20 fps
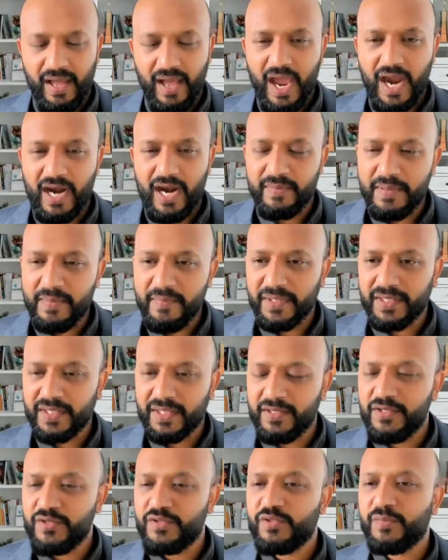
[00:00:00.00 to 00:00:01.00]
I remember there
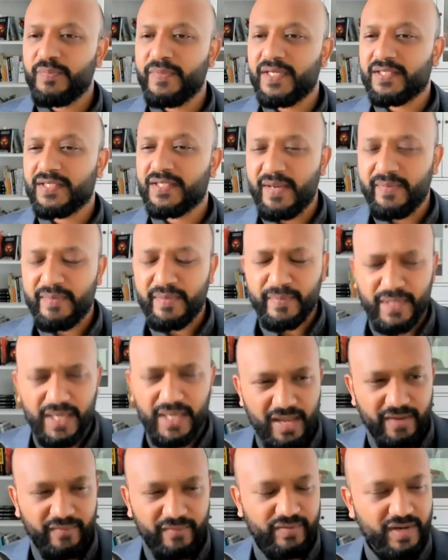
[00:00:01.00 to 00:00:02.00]
used to be a time in my
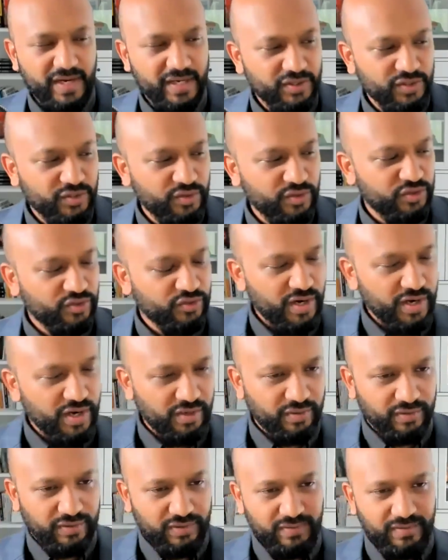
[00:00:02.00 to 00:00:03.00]
life where I used to
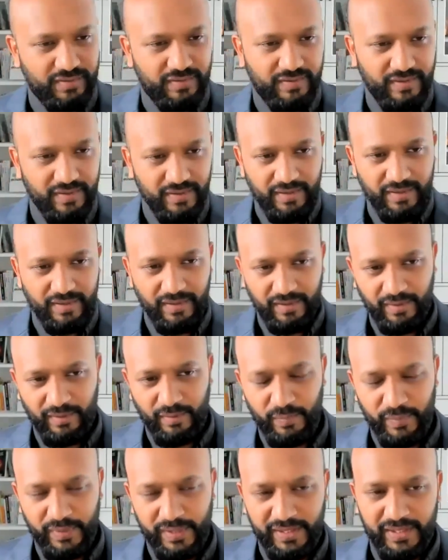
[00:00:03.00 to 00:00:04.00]
struggle
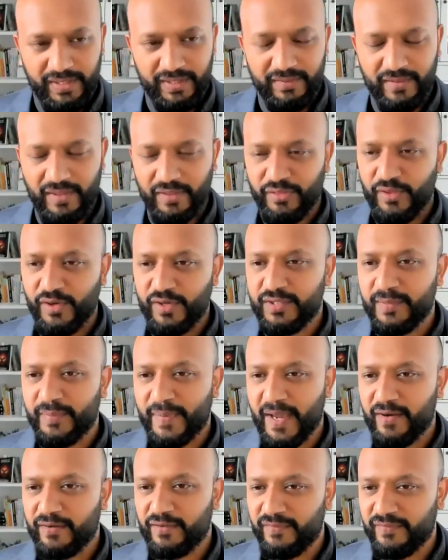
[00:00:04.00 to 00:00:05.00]
with
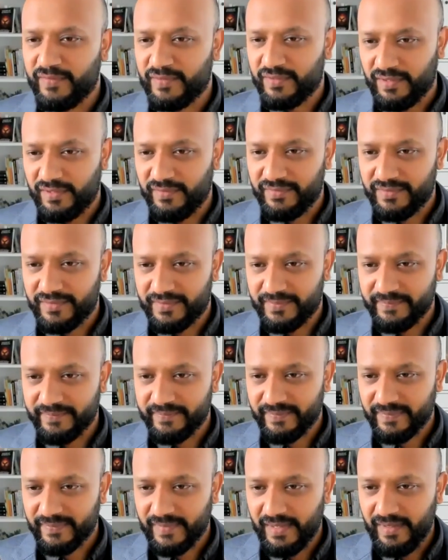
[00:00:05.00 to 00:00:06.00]
30-pound overdrafts.
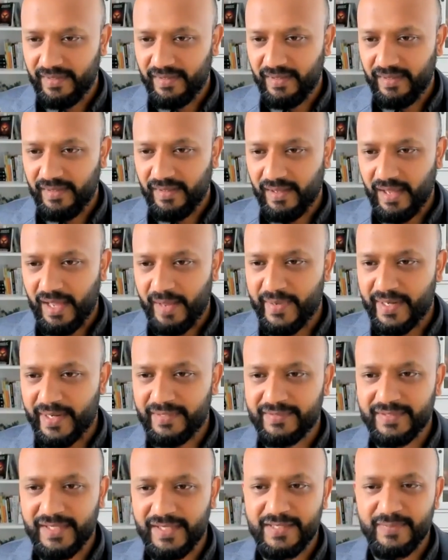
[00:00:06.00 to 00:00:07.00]
I'm at a
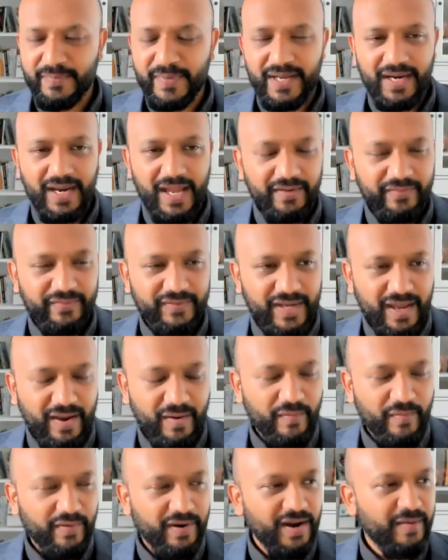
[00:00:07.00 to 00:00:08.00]
stage in my life now
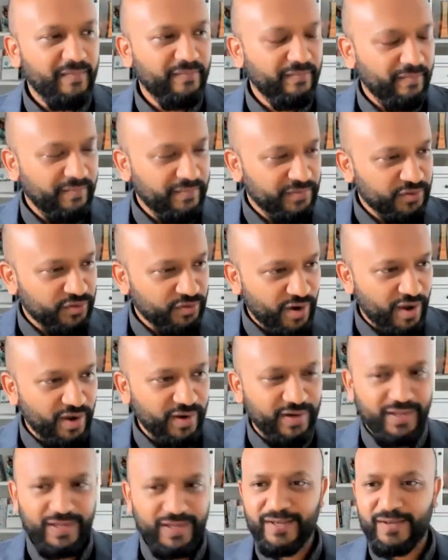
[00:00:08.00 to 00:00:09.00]
where I'm
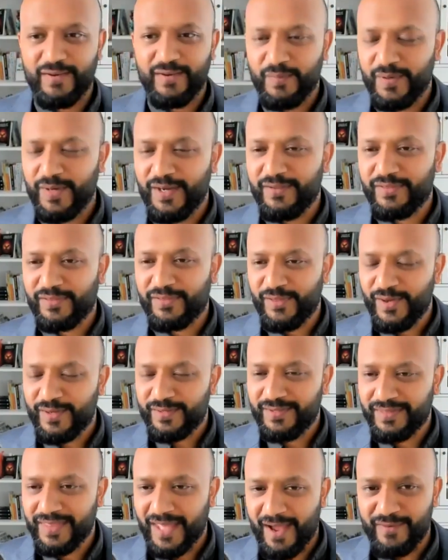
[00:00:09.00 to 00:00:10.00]
struggling with
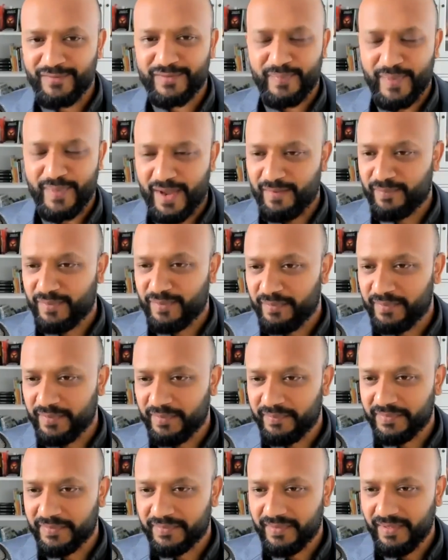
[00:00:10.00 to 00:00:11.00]
30,000 pound
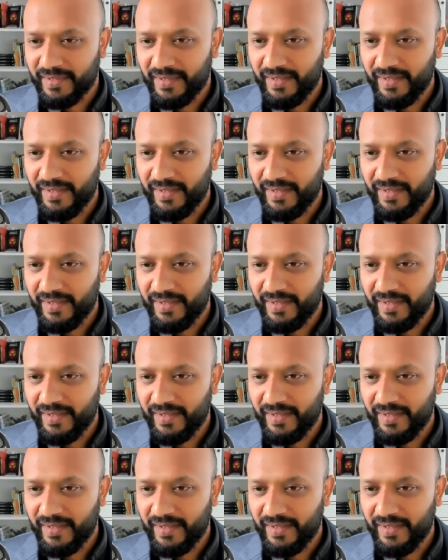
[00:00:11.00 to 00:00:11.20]
problems.